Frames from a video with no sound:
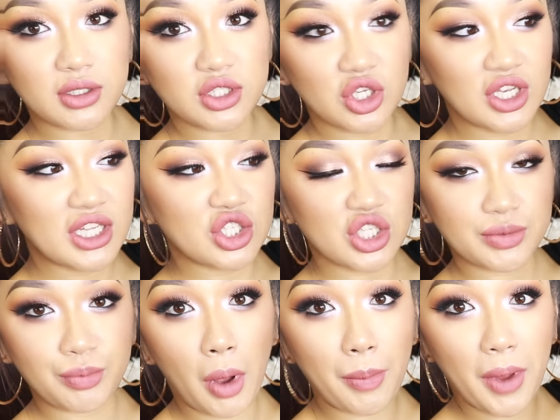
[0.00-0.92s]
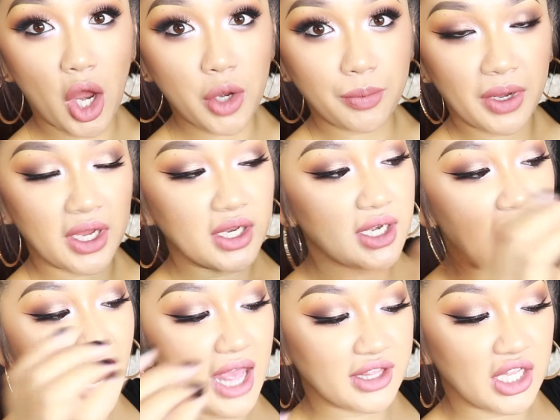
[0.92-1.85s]
So you literally just pop it open
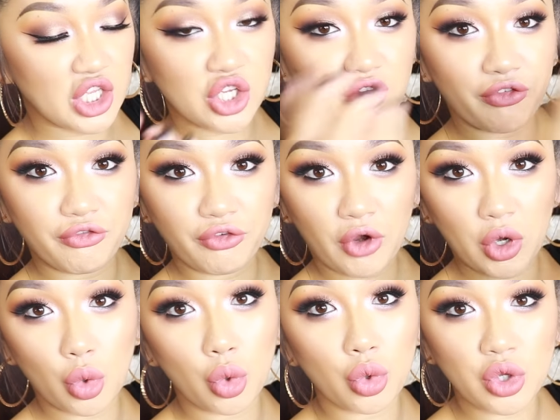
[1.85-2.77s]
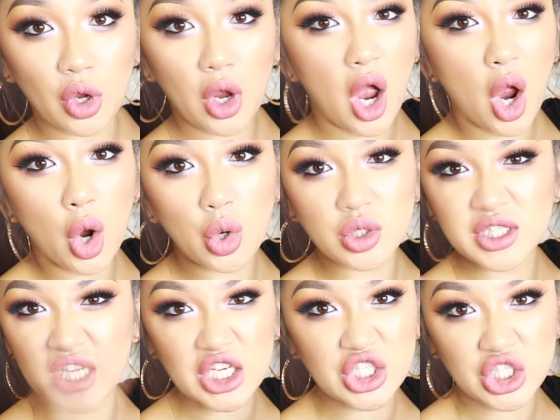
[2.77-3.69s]
and then you can throw all your old
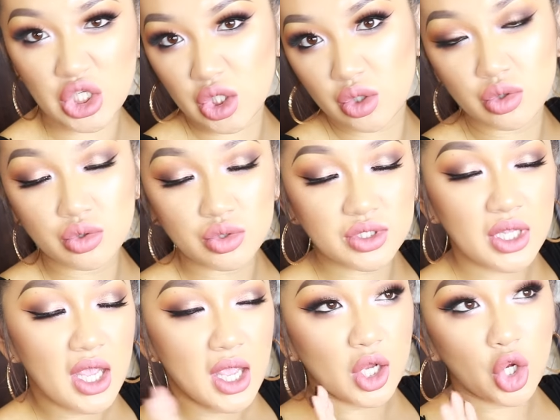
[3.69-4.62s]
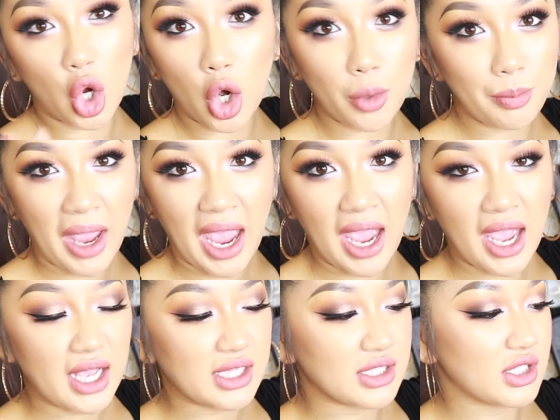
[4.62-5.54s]
tissues, cotton
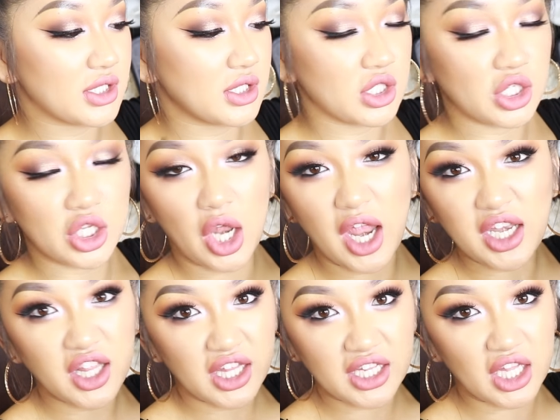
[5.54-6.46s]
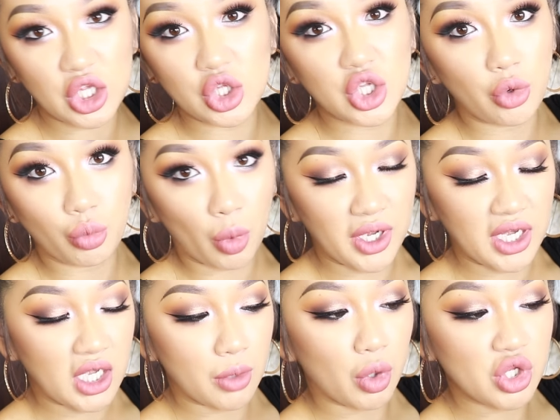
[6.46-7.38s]
pads, you know, anything that you don't want
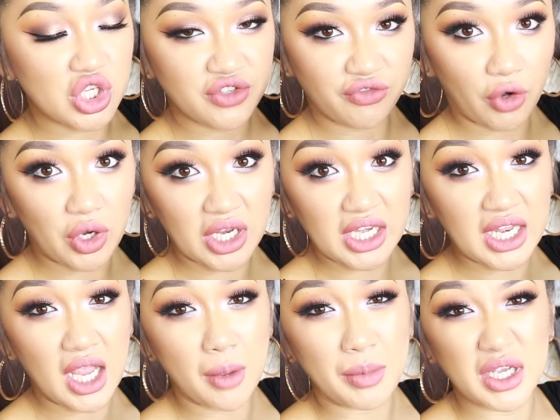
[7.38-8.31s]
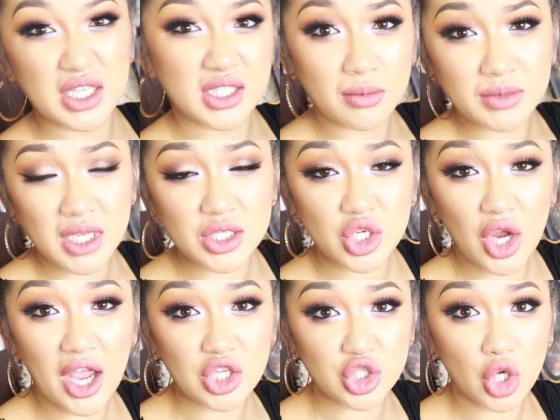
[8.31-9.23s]
anymore, you just throw it in here because sometimes you're
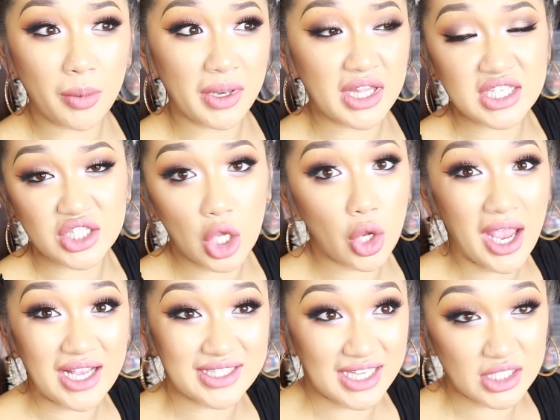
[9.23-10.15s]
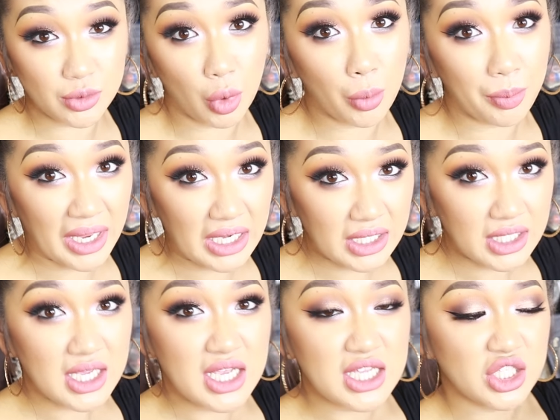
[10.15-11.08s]
at a job and there's no accessible bin.
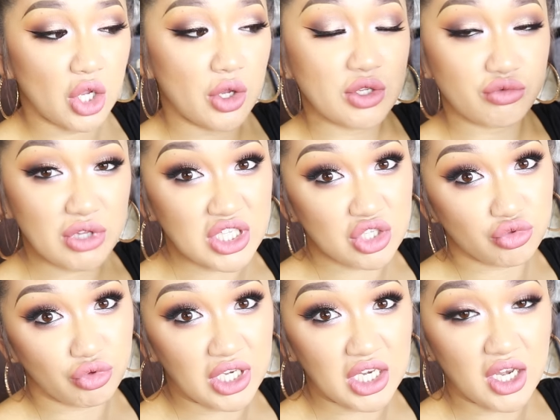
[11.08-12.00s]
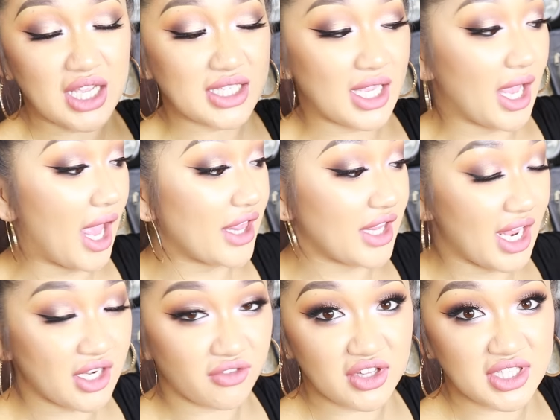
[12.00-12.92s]
So this is really nice. At the
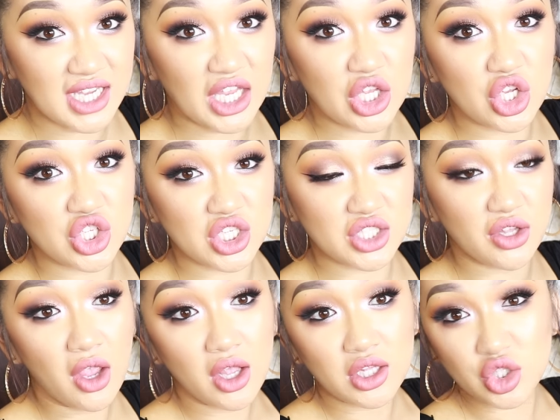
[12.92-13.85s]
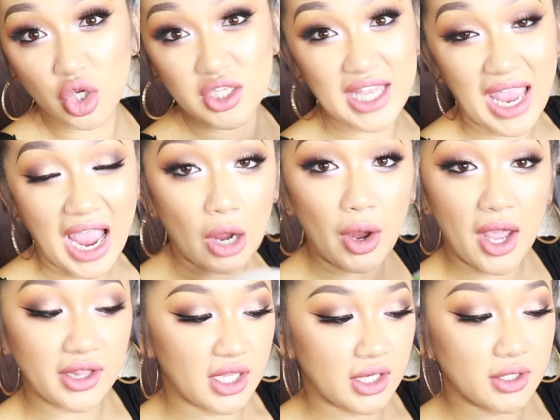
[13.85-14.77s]
end of the day, you can just toss it out
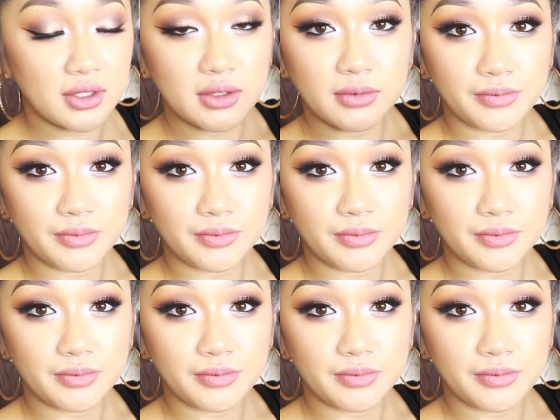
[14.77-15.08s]
and then